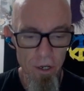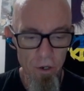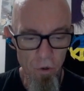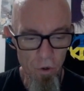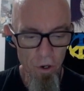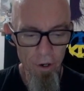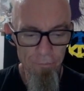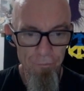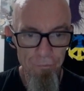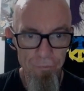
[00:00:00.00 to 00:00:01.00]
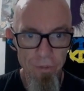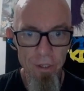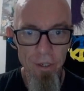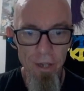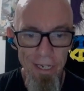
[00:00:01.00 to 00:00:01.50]
Or
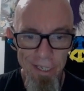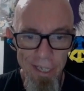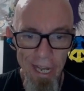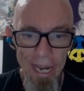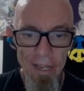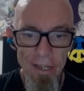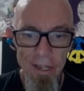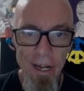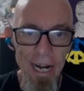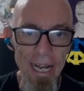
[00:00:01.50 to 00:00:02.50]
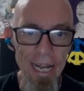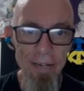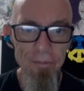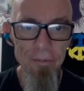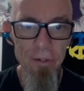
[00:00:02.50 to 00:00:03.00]
I can say, I
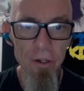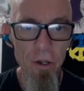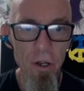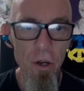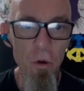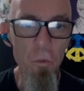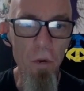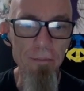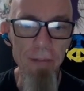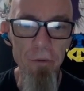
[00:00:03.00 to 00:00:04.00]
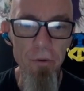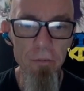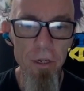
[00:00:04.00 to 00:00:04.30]
have 1 bedroom.